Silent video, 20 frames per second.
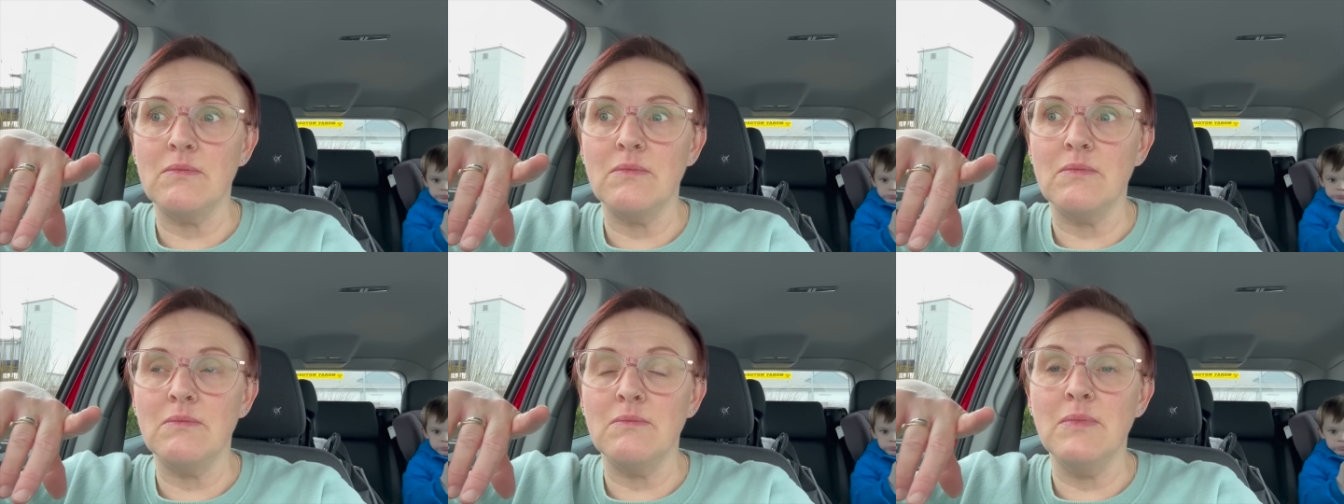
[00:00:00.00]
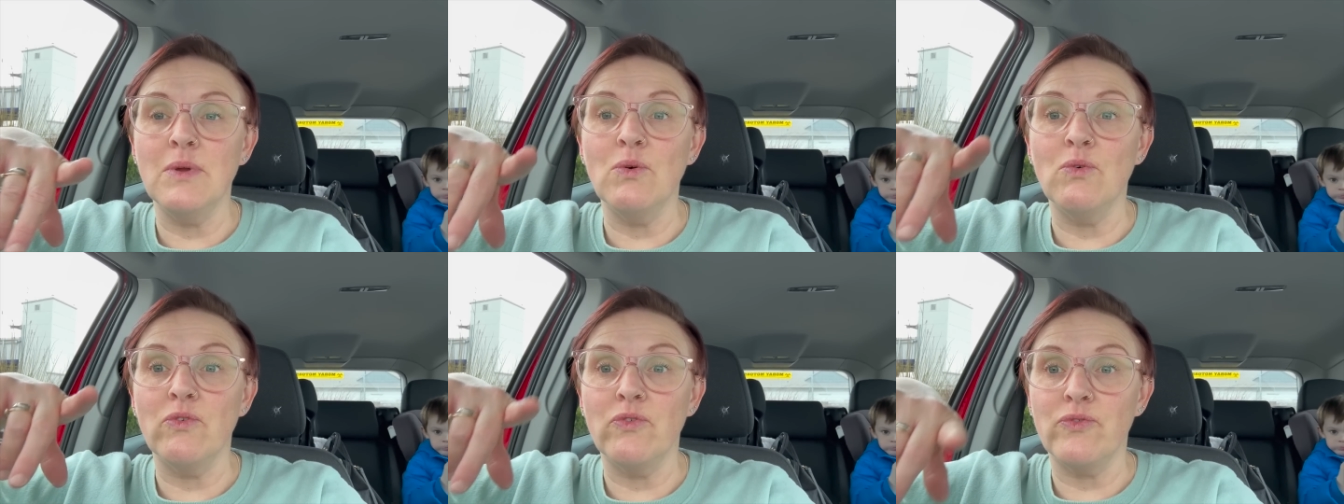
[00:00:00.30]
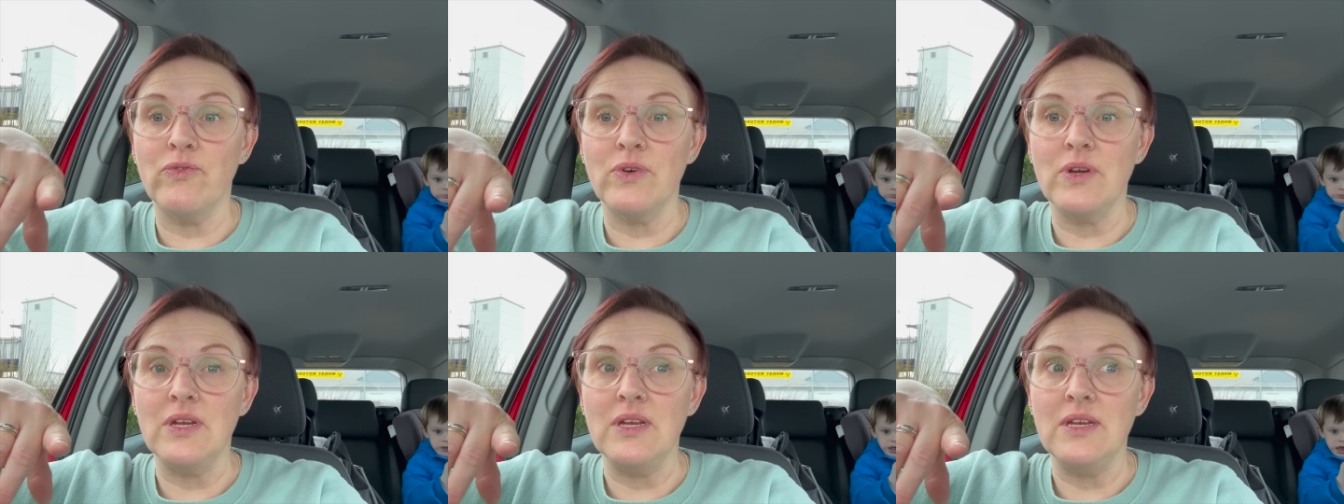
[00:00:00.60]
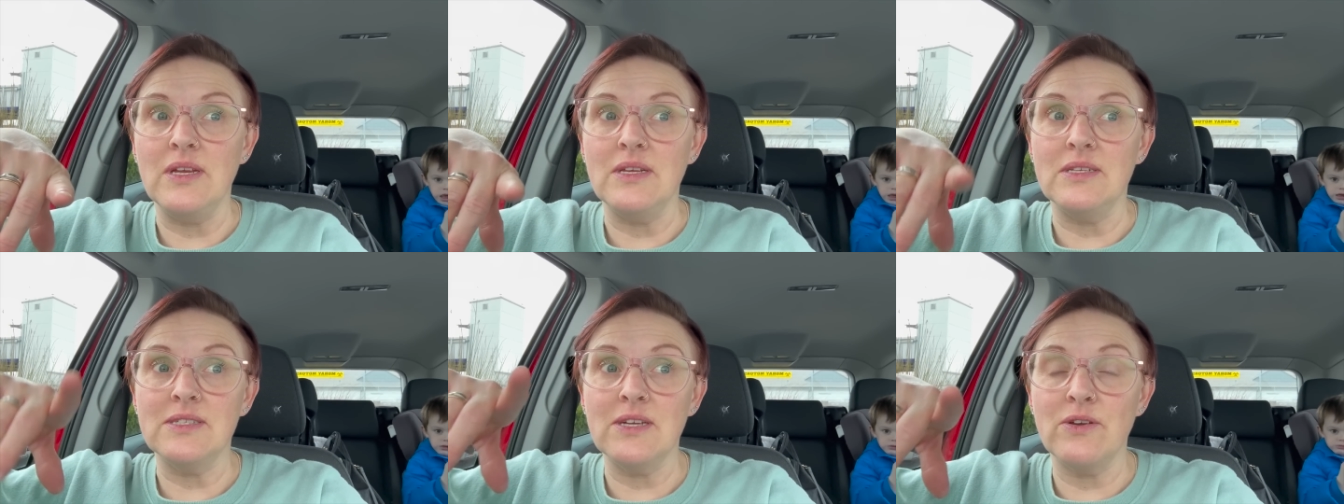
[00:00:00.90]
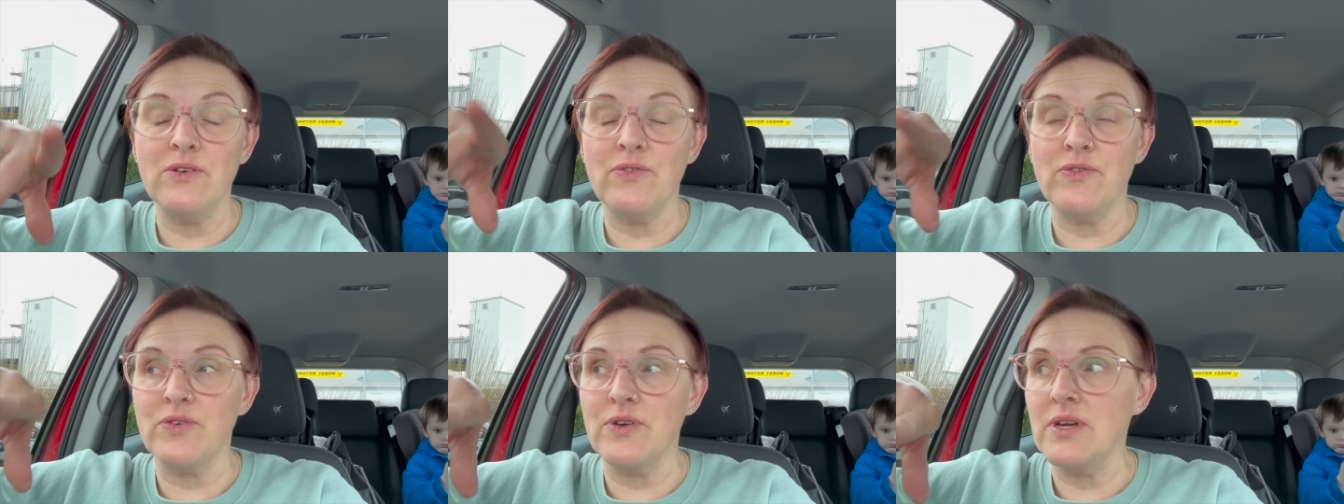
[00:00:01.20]
milk-free,
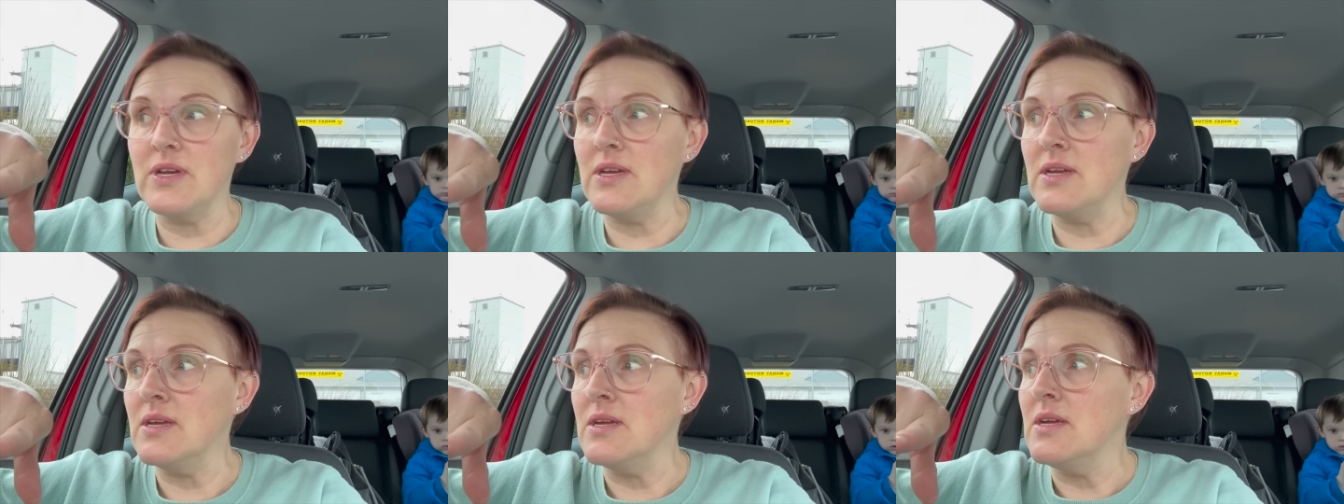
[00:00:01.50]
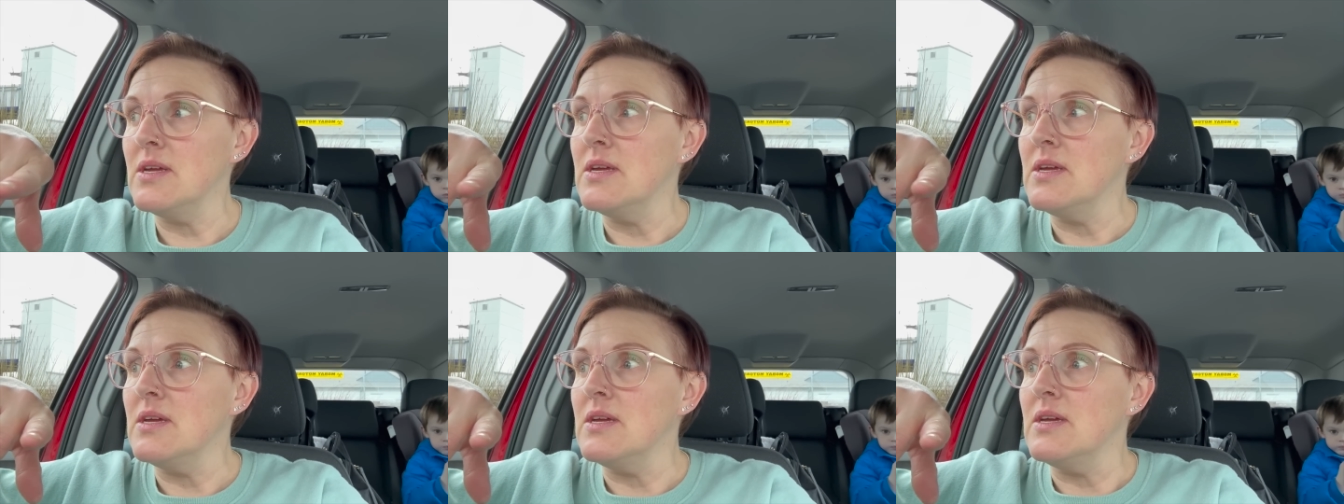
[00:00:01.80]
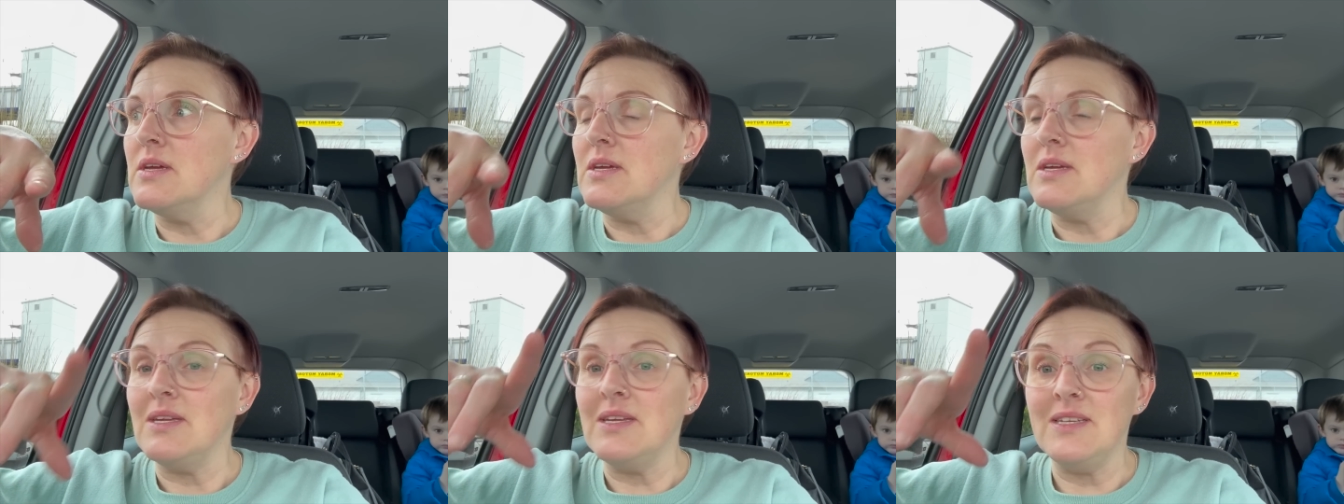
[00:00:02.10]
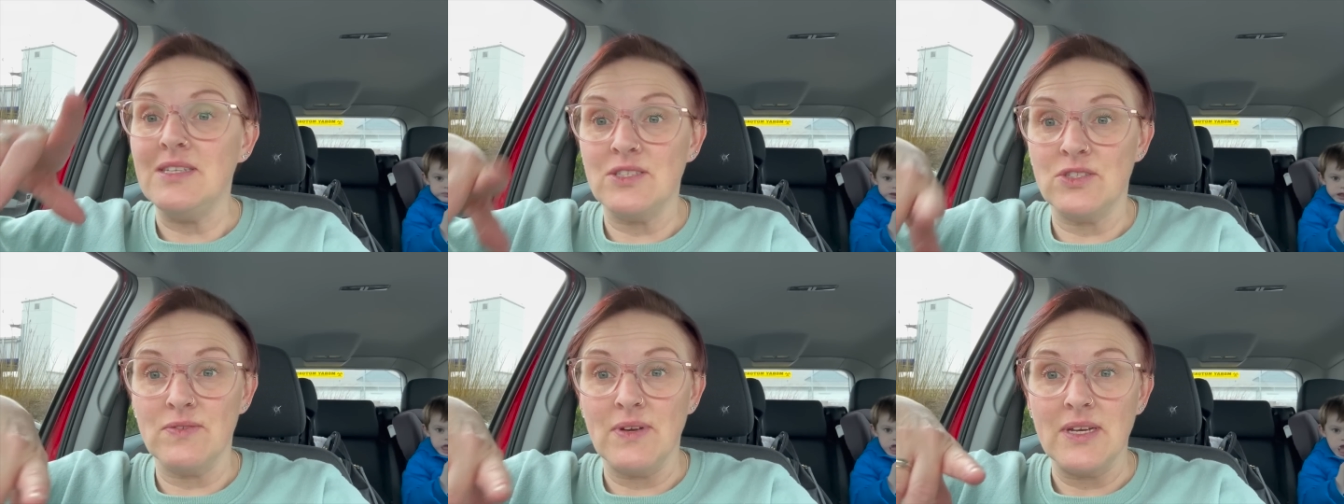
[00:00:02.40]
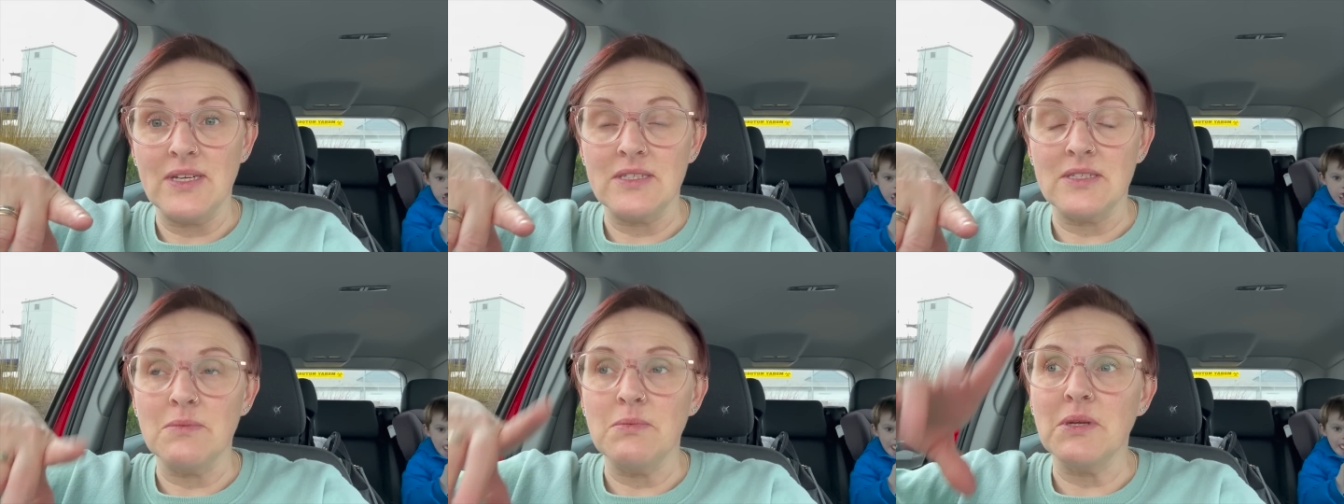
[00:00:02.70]
dairy-free Easter
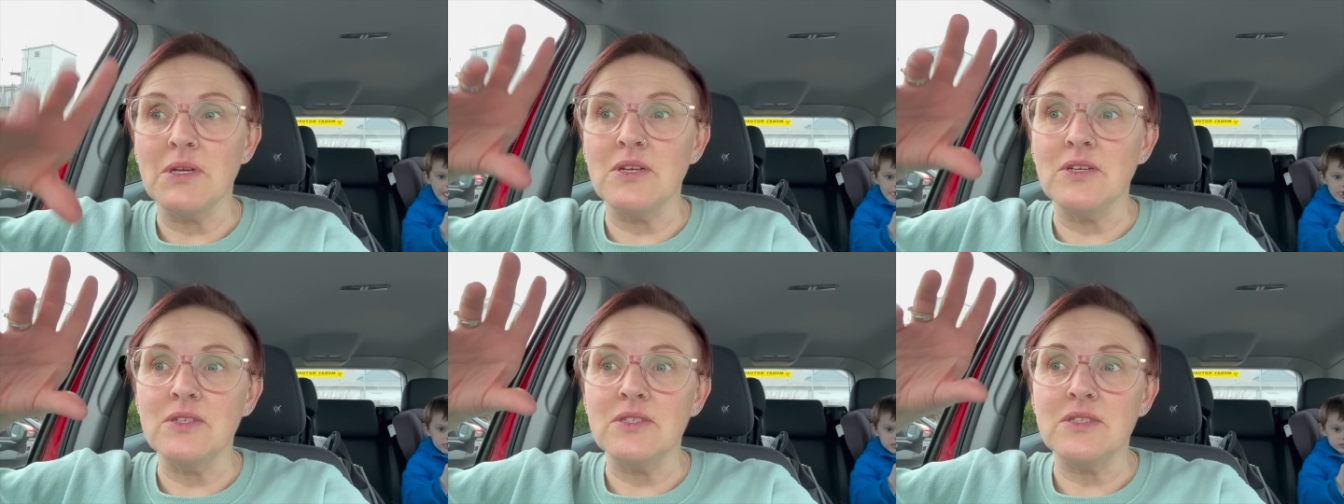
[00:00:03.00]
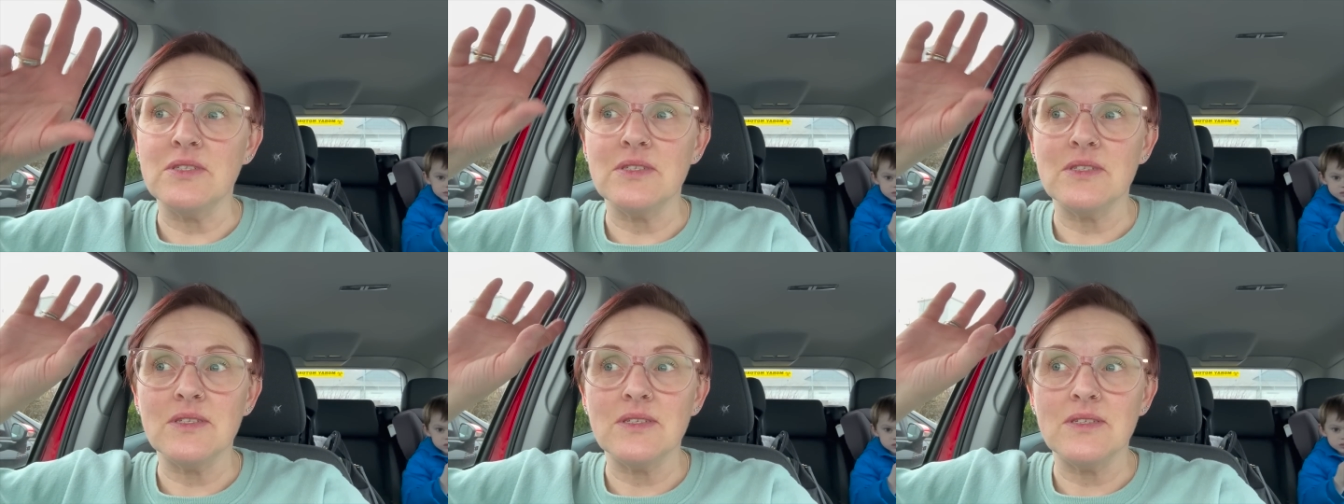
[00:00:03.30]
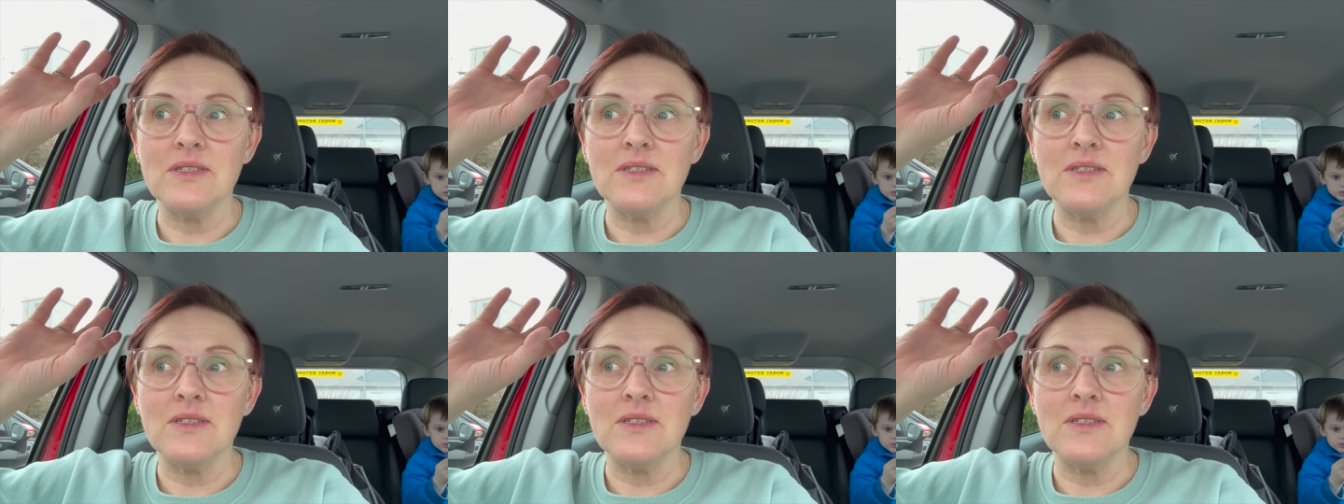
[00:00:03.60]
eggs because